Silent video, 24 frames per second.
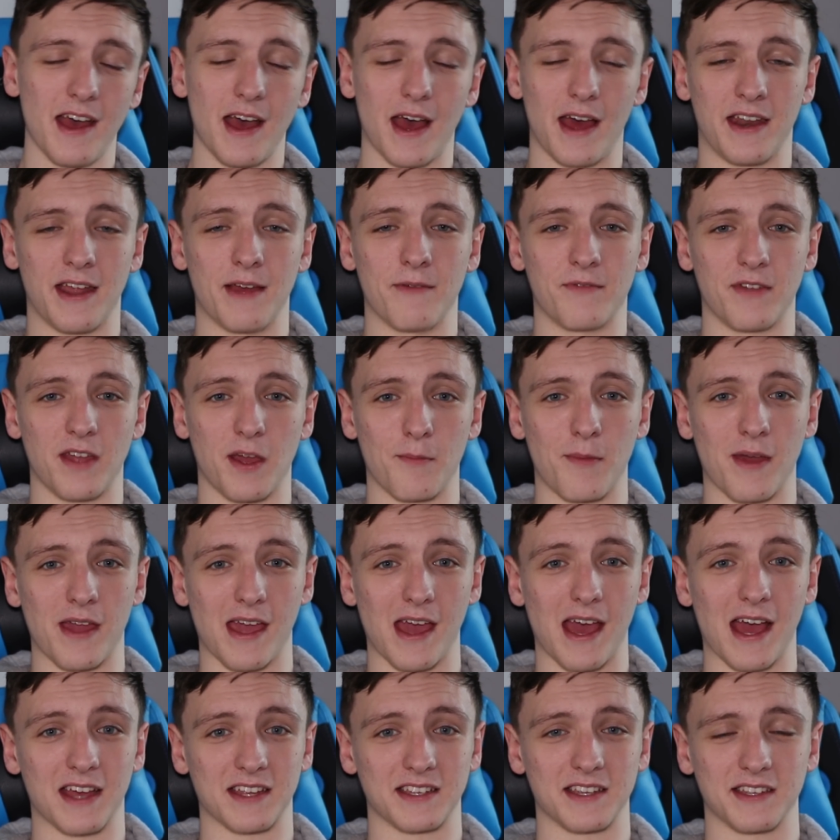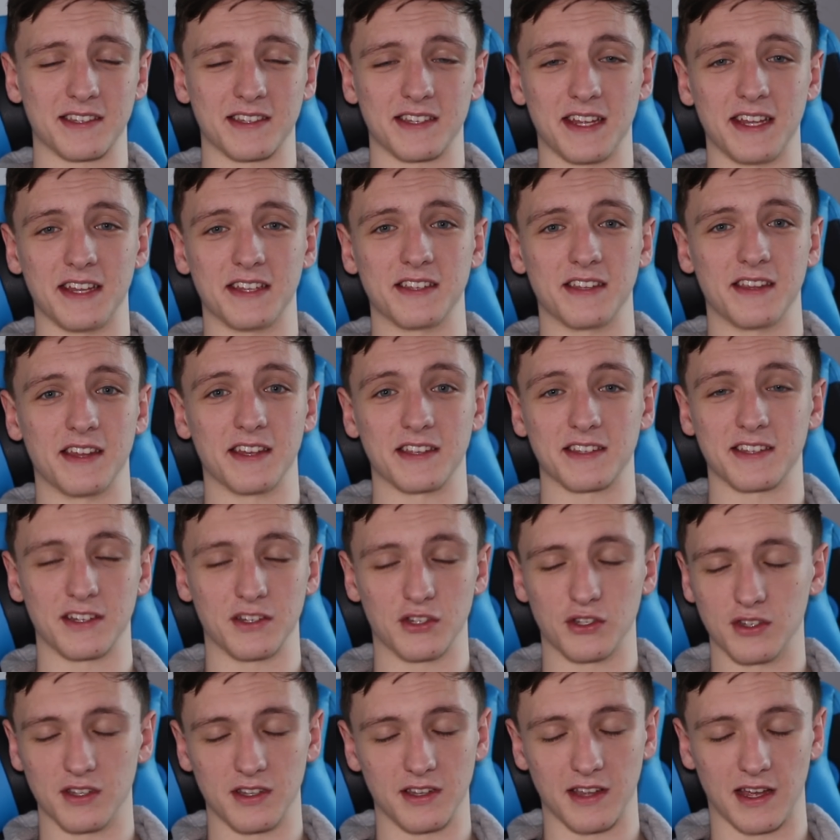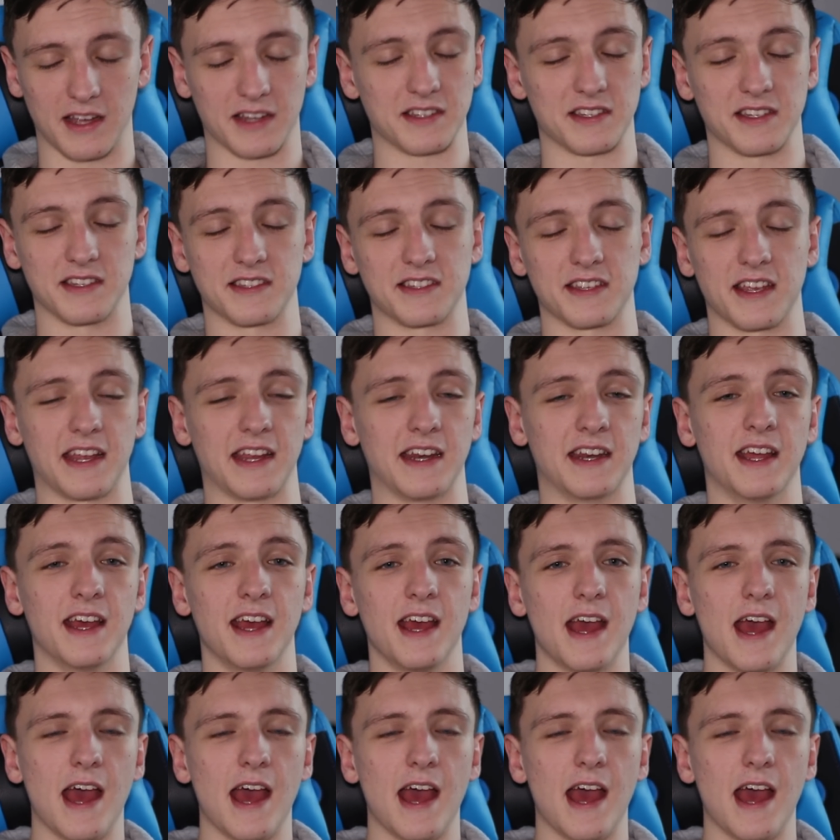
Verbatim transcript: an NVMe SSD to this. that's insane.